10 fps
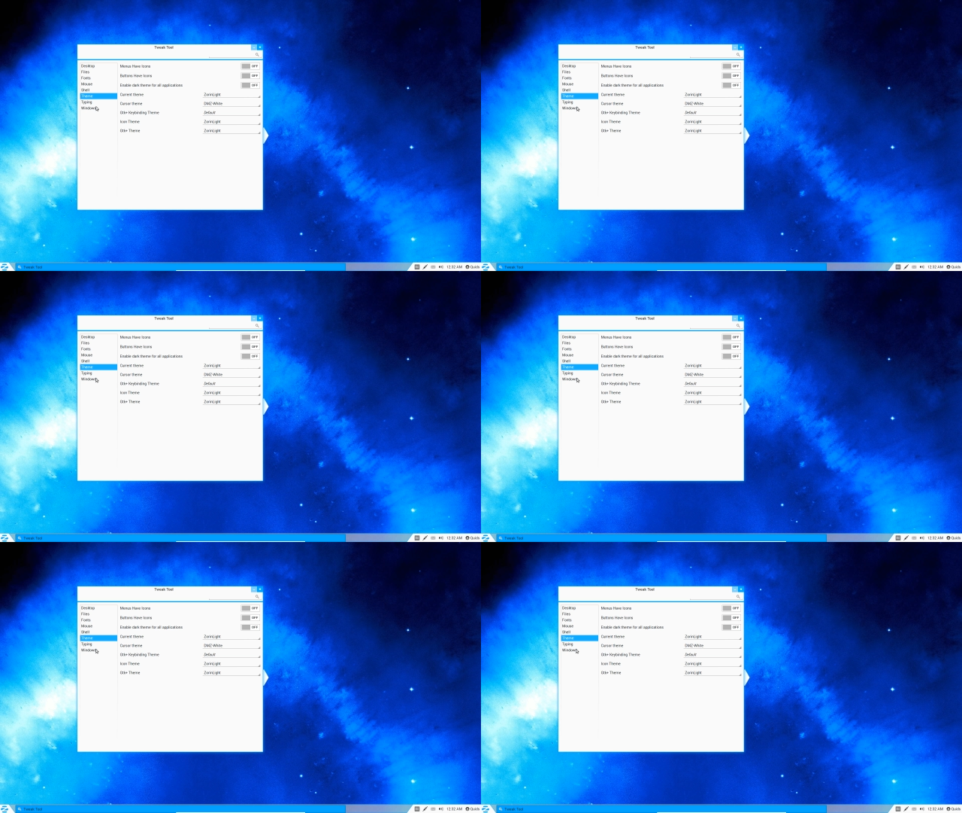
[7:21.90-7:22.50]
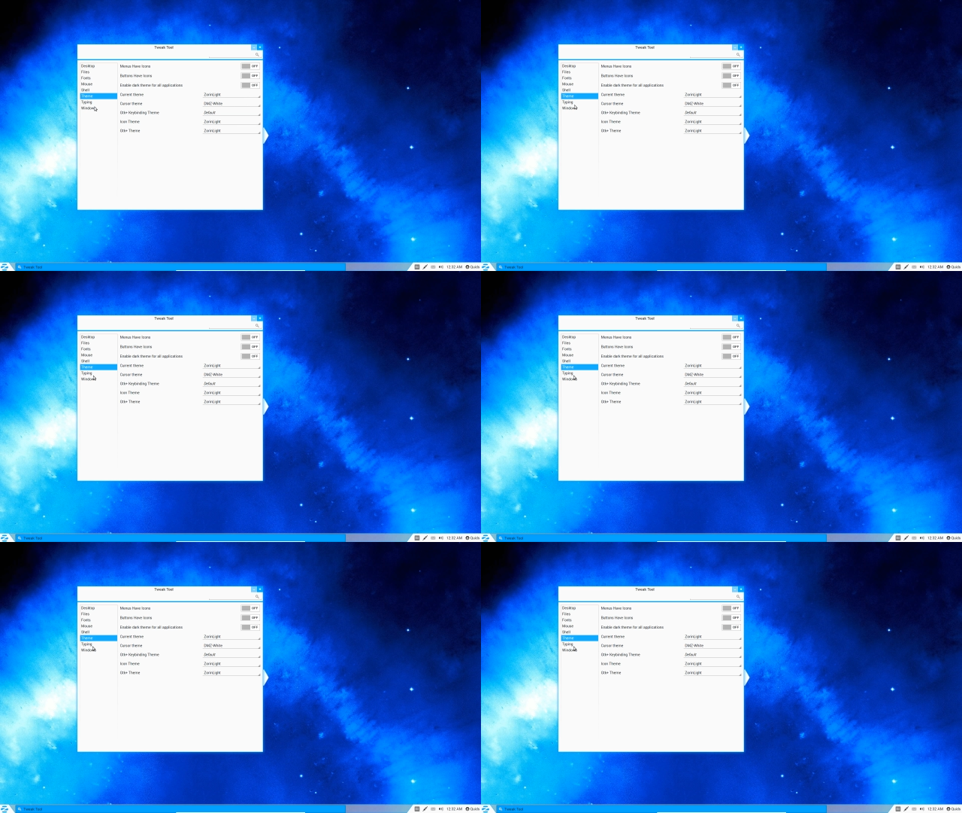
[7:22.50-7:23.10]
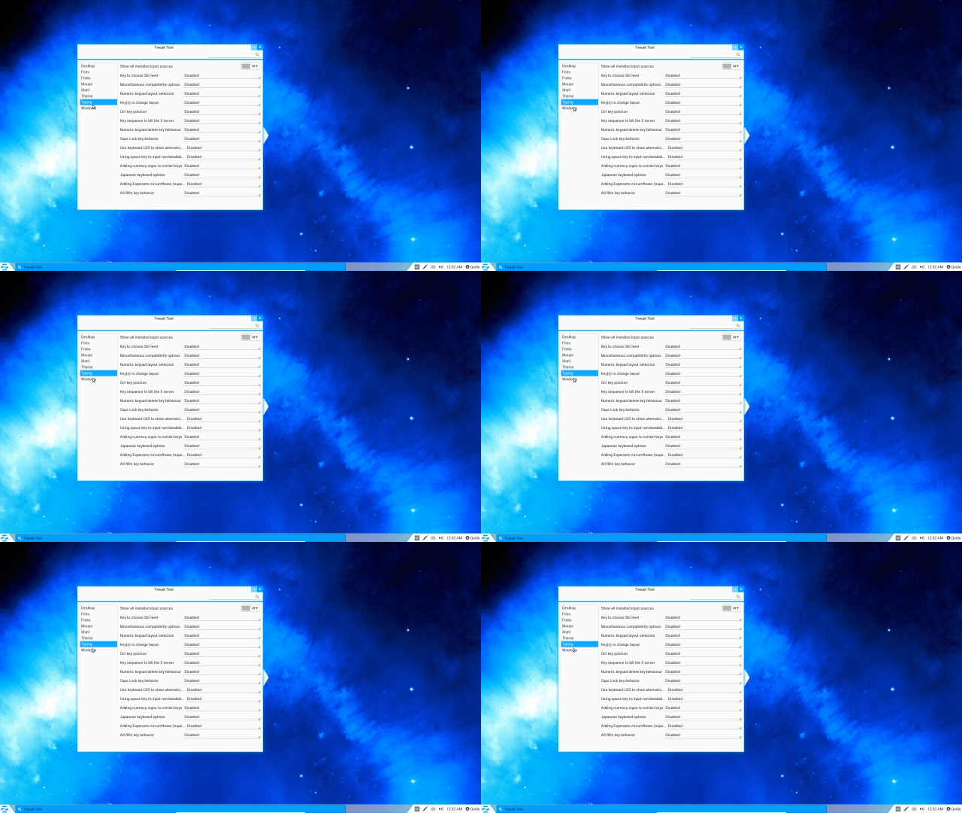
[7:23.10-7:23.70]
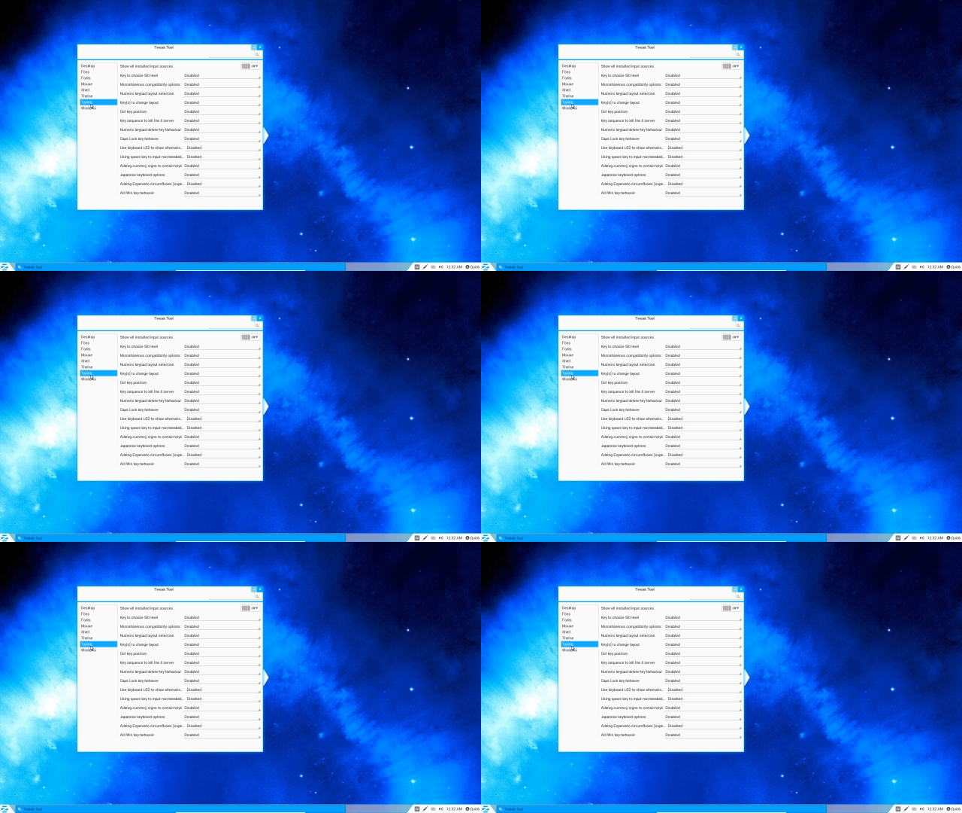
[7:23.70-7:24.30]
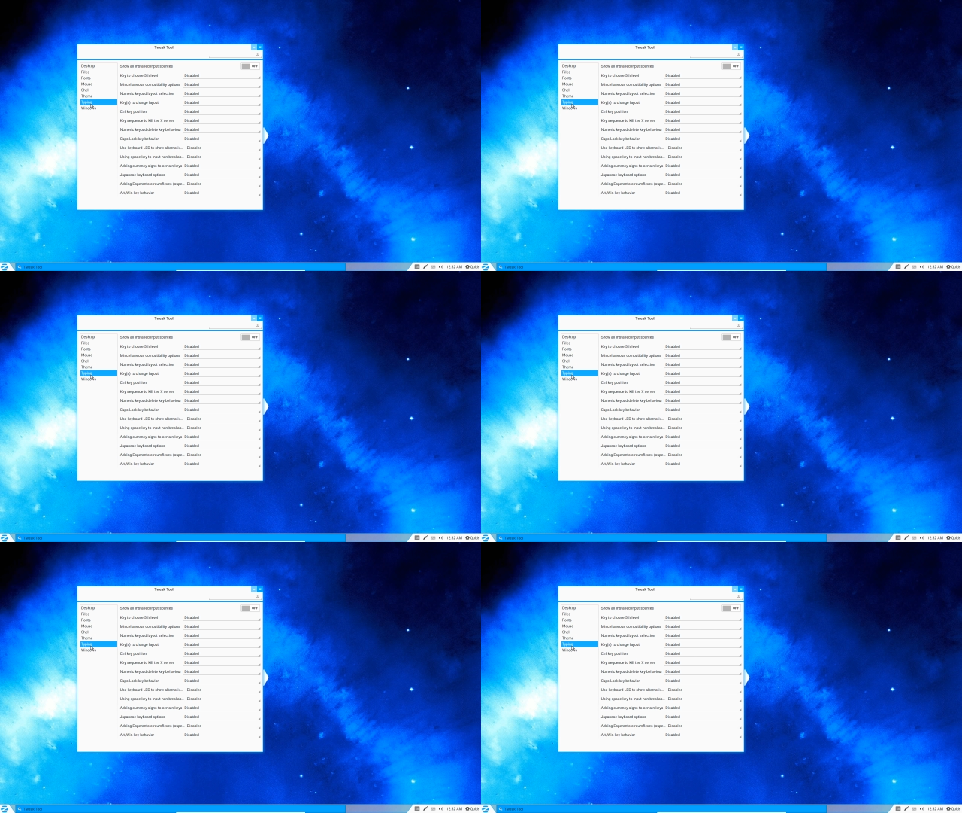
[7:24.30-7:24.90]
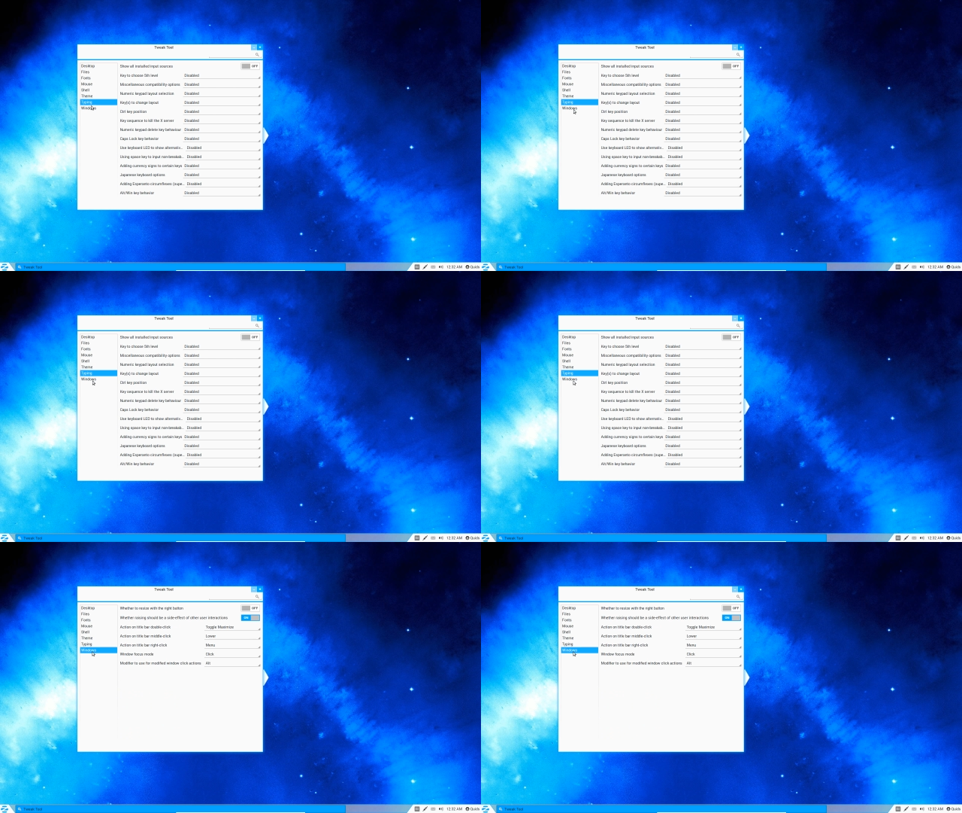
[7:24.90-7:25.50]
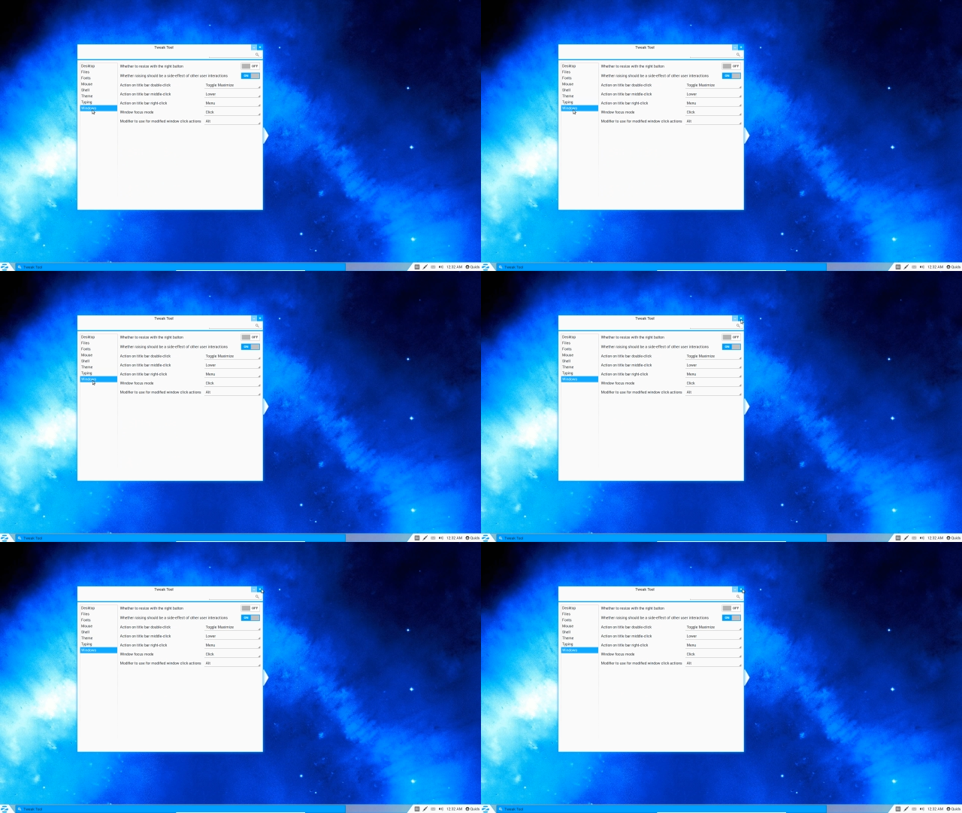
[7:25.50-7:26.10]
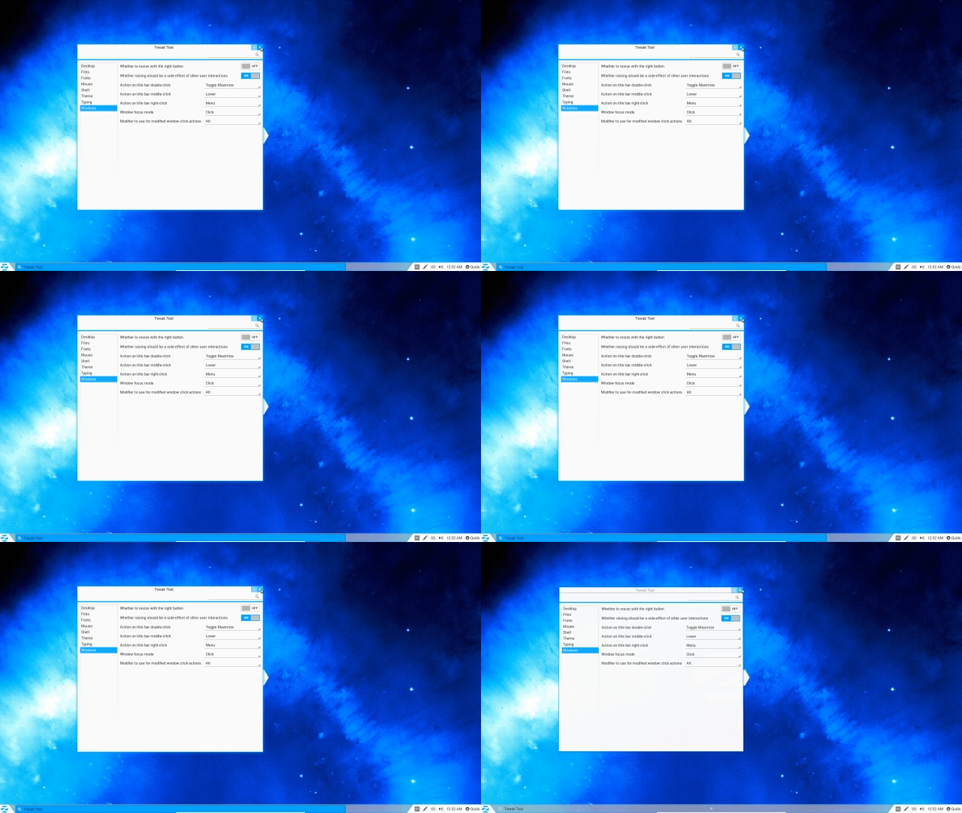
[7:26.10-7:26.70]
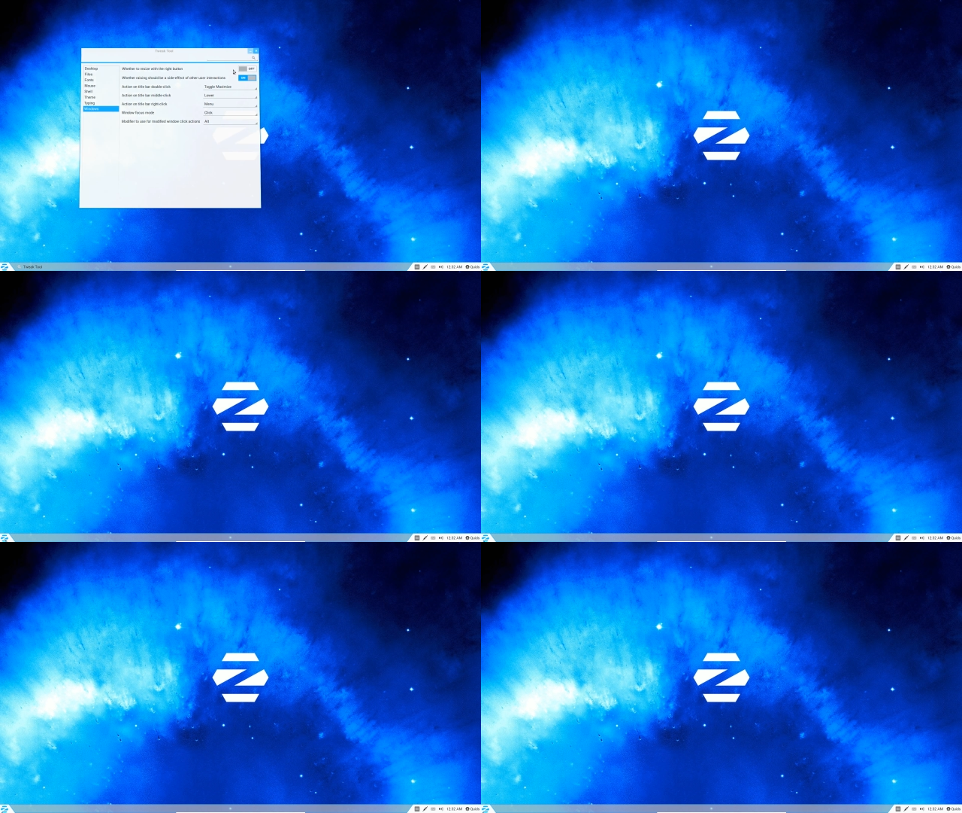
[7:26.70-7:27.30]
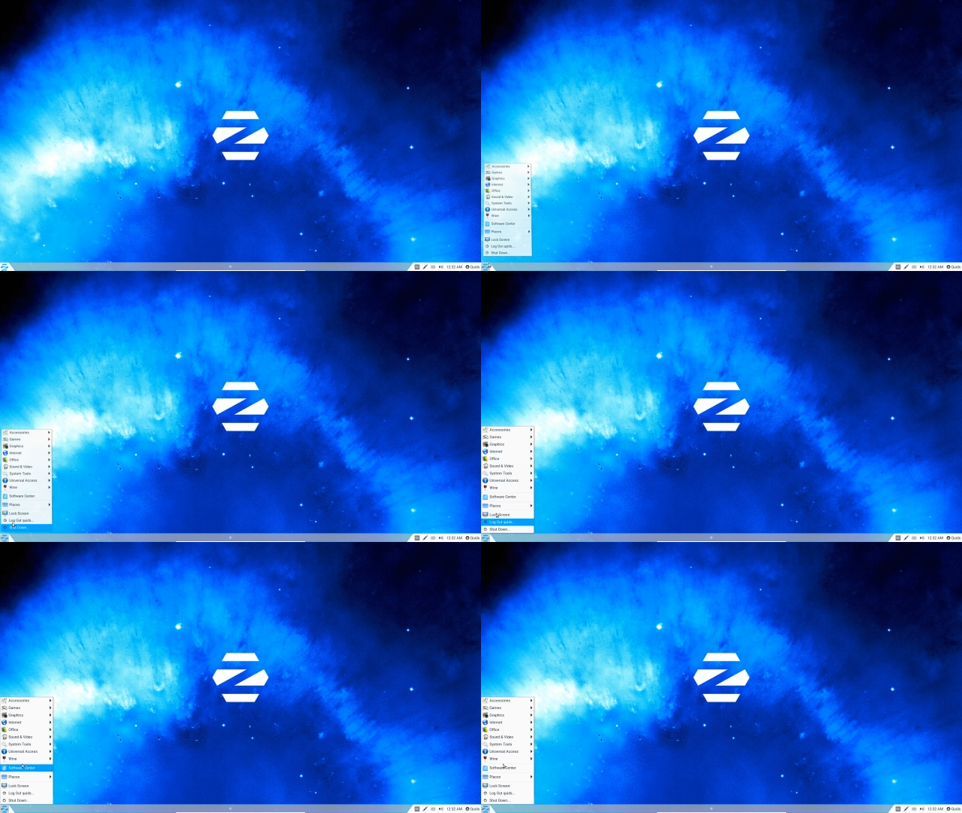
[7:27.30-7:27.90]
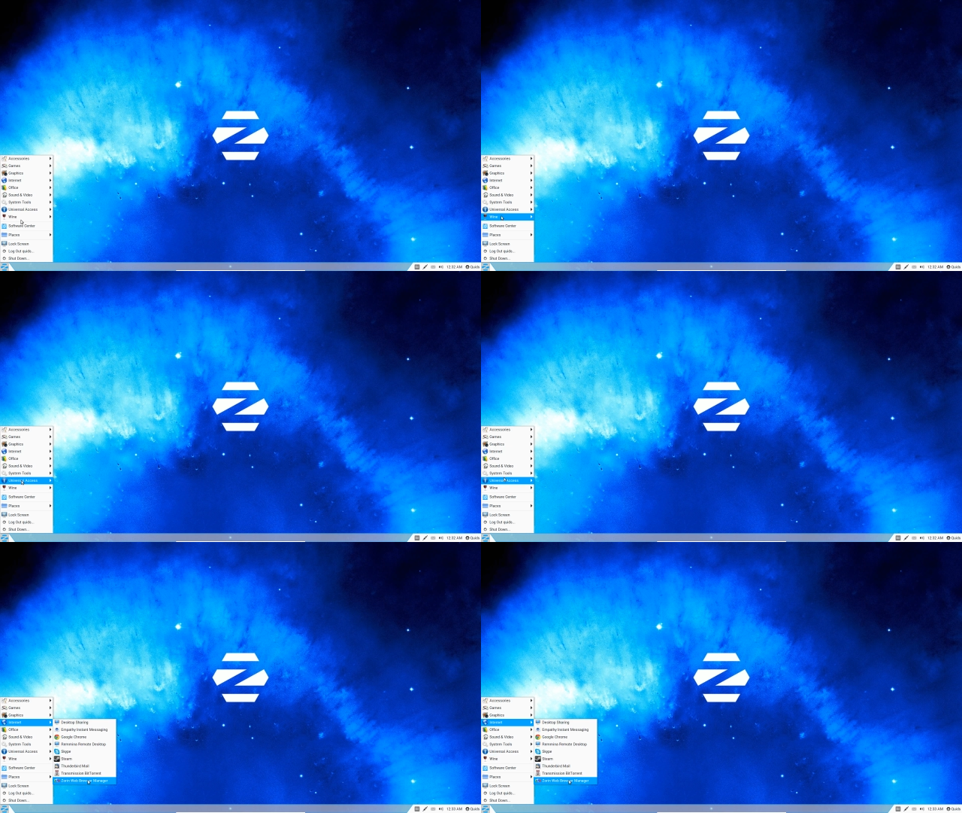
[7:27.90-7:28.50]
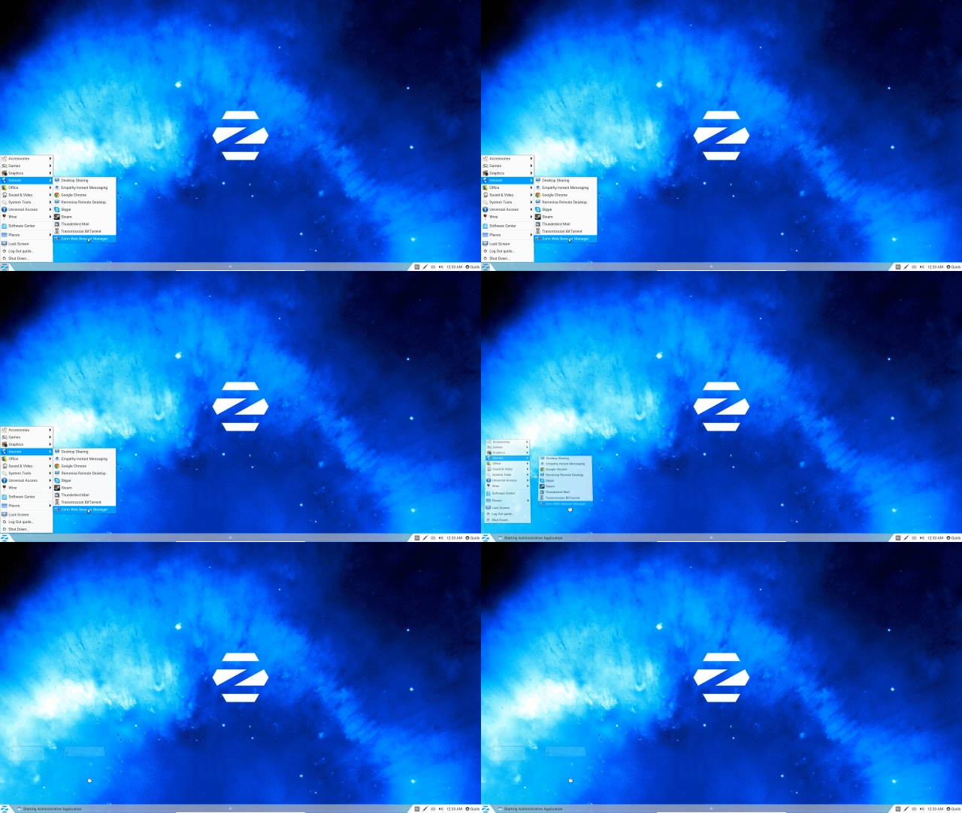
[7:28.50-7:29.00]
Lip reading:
Nobody's mouth can be seen.